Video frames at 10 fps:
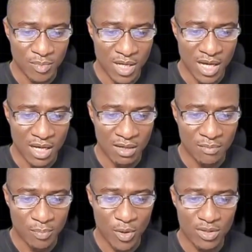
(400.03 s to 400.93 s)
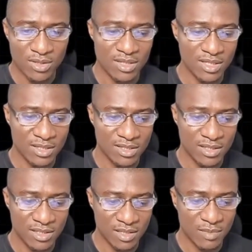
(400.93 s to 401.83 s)
pause this
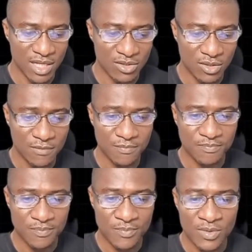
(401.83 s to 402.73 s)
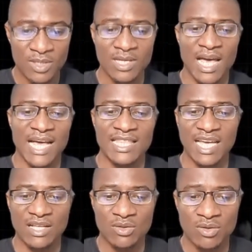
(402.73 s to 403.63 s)
simulation and
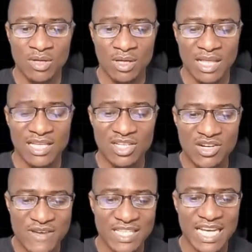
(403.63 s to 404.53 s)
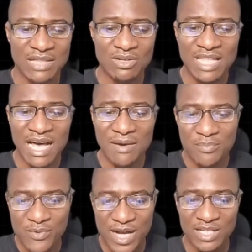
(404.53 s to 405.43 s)
then let's create another
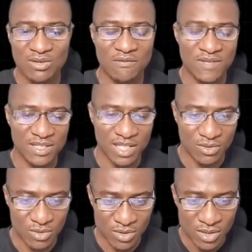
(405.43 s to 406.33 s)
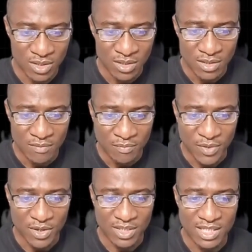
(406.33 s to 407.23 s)
branch of the circuit,
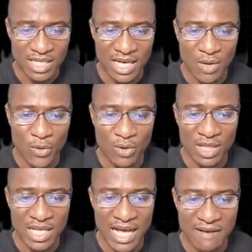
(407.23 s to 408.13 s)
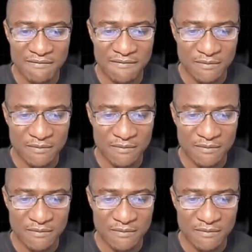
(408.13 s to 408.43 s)
because here we only have